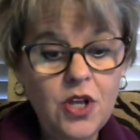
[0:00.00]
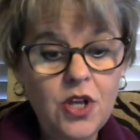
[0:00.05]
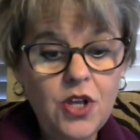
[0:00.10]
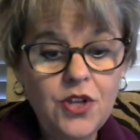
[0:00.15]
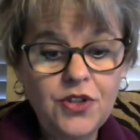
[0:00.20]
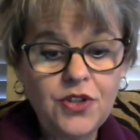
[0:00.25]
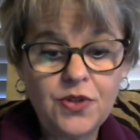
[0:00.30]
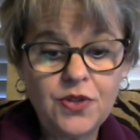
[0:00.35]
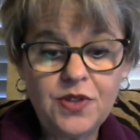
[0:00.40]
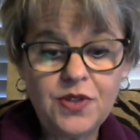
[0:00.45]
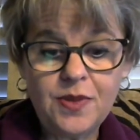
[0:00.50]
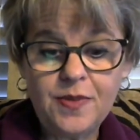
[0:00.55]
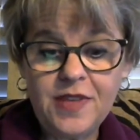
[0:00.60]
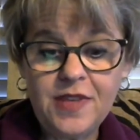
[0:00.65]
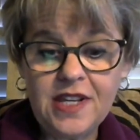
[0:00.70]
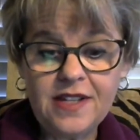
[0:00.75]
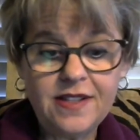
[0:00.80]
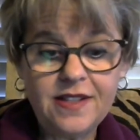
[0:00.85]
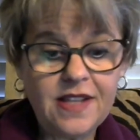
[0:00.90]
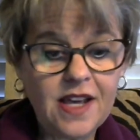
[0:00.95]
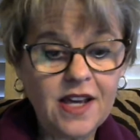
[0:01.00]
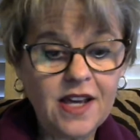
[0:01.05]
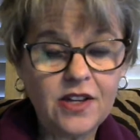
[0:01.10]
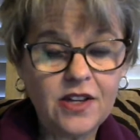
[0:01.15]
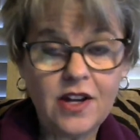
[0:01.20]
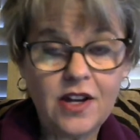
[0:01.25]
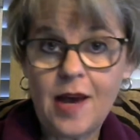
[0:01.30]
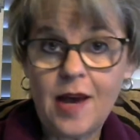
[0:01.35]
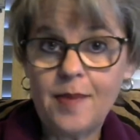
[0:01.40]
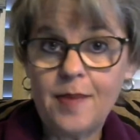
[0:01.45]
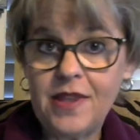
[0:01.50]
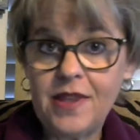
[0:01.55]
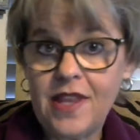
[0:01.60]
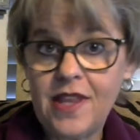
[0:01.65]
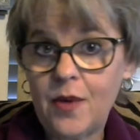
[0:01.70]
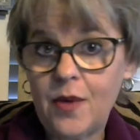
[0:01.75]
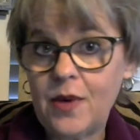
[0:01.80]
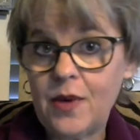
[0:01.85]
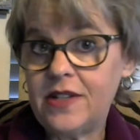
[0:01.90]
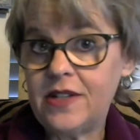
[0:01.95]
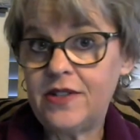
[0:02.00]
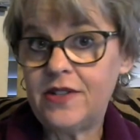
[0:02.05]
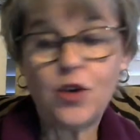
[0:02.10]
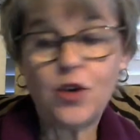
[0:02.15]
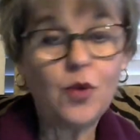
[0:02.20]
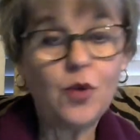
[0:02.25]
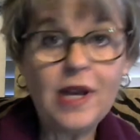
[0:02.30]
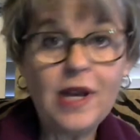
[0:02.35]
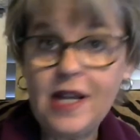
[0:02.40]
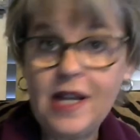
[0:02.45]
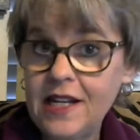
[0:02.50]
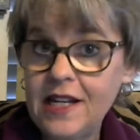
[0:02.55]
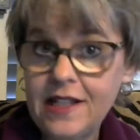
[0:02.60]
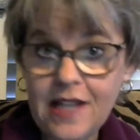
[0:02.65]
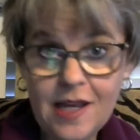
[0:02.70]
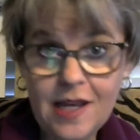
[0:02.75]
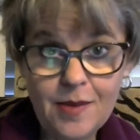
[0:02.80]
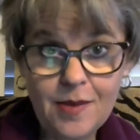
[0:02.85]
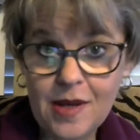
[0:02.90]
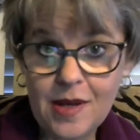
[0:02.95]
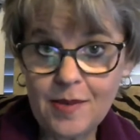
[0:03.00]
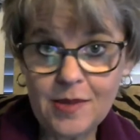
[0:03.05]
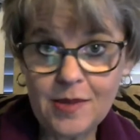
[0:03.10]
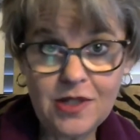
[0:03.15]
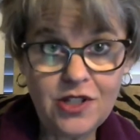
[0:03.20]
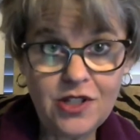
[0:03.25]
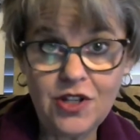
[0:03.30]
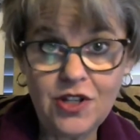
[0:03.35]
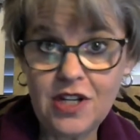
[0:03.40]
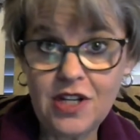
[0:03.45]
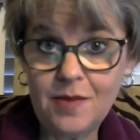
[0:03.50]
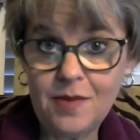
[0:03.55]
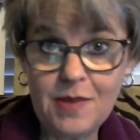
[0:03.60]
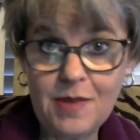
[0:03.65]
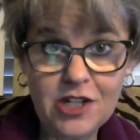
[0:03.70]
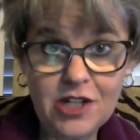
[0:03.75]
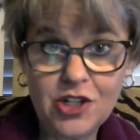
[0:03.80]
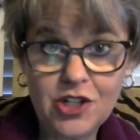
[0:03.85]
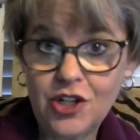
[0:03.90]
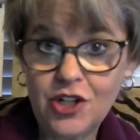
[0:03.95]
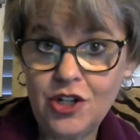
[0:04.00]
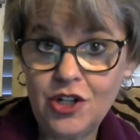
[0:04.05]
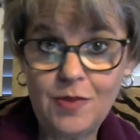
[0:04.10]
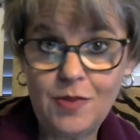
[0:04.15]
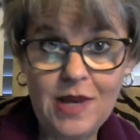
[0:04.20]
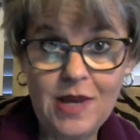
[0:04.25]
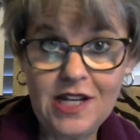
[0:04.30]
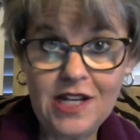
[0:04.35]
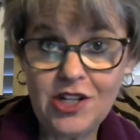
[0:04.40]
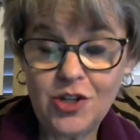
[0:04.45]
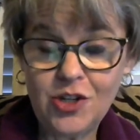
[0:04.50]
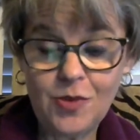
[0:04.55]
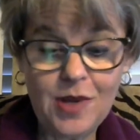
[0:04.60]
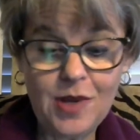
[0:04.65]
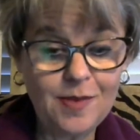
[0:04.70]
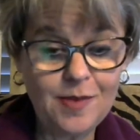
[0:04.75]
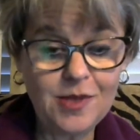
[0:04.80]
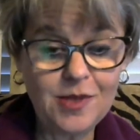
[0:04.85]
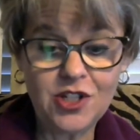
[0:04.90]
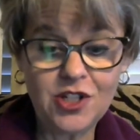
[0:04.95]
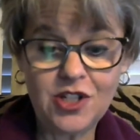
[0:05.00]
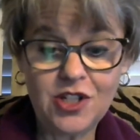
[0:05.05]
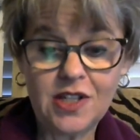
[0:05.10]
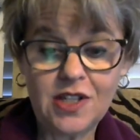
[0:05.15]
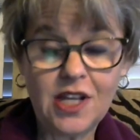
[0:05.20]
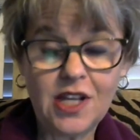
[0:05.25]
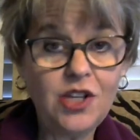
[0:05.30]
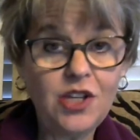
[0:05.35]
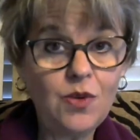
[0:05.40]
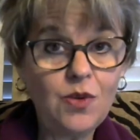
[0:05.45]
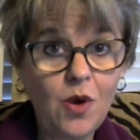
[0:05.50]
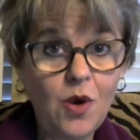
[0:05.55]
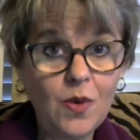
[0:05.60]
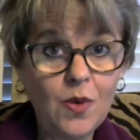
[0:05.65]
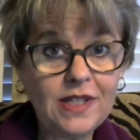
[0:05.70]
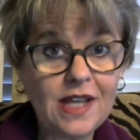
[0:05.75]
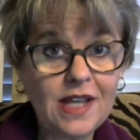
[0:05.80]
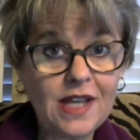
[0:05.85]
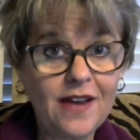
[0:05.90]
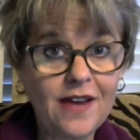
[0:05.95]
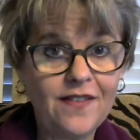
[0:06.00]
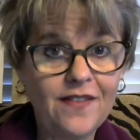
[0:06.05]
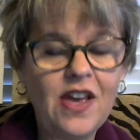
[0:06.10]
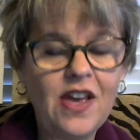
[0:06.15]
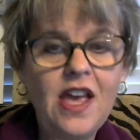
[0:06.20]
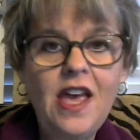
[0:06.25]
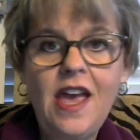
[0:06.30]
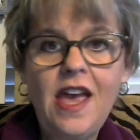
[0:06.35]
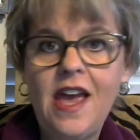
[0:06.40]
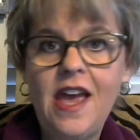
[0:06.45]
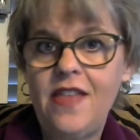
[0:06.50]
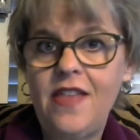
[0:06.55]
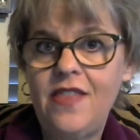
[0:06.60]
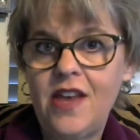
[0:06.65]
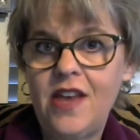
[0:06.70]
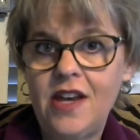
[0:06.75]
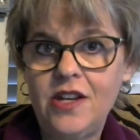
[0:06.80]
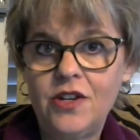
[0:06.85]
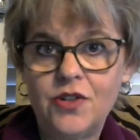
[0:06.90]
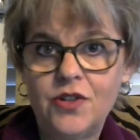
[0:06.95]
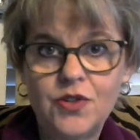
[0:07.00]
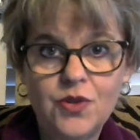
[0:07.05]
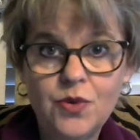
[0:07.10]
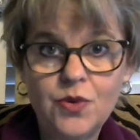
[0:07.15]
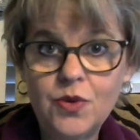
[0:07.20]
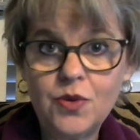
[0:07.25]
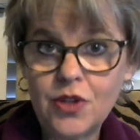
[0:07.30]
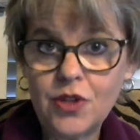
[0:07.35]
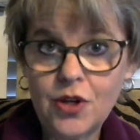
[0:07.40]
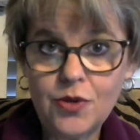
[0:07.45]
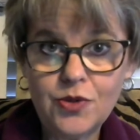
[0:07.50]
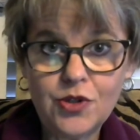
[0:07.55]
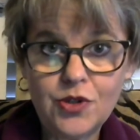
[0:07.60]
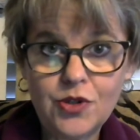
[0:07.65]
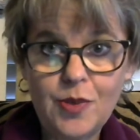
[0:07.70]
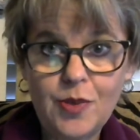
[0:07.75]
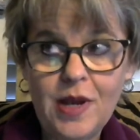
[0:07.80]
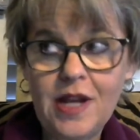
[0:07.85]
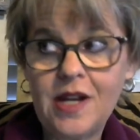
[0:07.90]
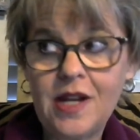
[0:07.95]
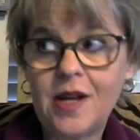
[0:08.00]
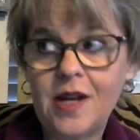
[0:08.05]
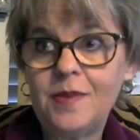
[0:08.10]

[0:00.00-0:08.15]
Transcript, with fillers: So some things that could happen that way is don't make any late payments. You need to make sure you're making your payments just like you always have and that your school loans are paid up.